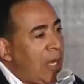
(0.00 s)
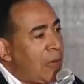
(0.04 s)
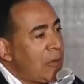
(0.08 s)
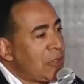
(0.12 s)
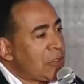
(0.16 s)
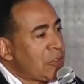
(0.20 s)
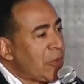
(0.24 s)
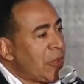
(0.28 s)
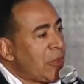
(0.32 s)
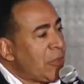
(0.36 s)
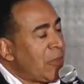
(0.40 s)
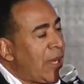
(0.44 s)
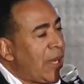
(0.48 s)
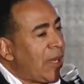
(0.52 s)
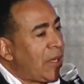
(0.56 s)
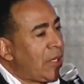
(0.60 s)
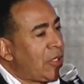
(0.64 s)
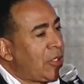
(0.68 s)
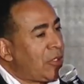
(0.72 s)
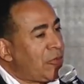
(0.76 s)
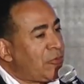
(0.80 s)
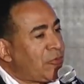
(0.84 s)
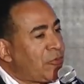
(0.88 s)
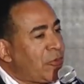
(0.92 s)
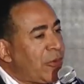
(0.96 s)
was with my
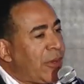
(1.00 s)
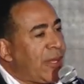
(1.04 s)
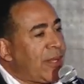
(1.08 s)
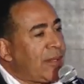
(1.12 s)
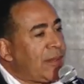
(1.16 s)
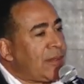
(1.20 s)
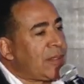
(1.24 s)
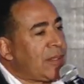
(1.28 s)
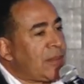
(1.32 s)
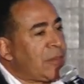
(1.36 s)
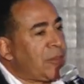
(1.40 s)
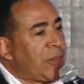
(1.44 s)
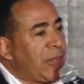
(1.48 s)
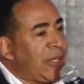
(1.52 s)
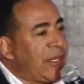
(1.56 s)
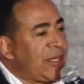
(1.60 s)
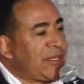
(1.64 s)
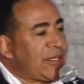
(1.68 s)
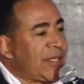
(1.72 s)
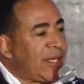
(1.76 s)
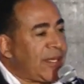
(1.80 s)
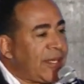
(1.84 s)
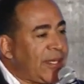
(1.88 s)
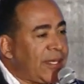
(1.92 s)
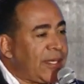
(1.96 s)
good friend, P.
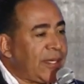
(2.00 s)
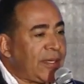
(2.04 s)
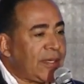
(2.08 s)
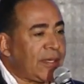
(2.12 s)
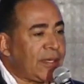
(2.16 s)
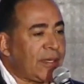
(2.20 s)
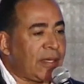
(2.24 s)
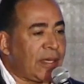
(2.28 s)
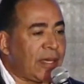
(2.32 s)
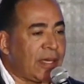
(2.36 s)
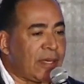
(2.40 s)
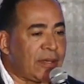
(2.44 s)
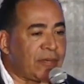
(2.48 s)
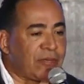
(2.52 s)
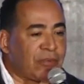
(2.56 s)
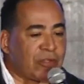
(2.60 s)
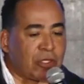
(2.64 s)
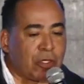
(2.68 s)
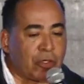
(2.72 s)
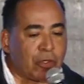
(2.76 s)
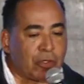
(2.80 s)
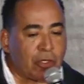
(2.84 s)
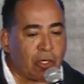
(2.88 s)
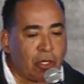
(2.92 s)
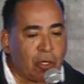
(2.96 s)
Diddy. If you
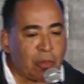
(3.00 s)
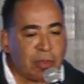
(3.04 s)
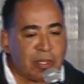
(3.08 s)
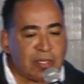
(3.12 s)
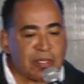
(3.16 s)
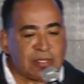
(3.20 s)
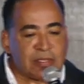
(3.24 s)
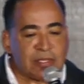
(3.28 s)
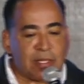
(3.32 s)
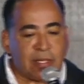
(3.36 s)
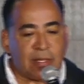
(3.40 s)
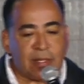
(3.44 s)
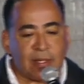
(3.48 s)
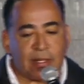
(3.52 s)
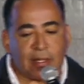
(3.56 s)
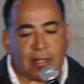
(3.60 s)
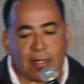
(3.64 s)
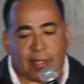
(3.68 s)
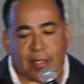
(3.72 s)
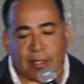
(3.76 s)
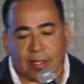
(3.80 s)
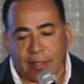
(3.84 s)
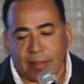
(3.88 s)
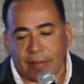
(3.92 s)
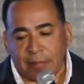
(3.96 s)
don't know him, he's
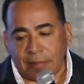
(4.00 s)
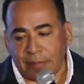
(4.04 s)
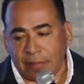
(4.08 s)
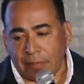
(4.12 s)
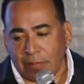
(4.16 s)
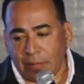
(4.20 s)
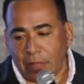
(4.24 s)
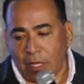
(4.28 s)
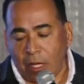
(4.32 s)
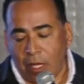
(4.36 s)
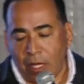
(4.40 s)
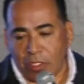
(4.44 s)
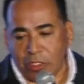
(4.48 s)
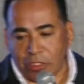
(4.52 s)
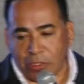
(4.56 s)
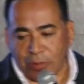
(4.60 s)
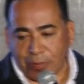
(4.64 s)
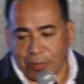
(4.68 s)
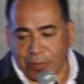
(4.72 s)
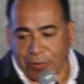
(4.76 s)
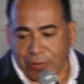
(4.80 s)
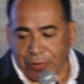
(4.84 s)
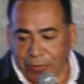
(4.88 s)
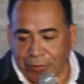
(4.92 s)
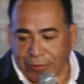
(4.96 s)
a
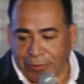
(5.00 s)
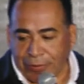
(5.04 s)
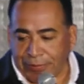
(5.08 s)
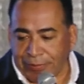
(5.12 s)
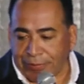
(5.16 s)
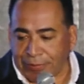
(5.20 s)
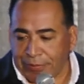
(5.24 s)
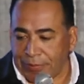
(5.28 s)
entrepreneur.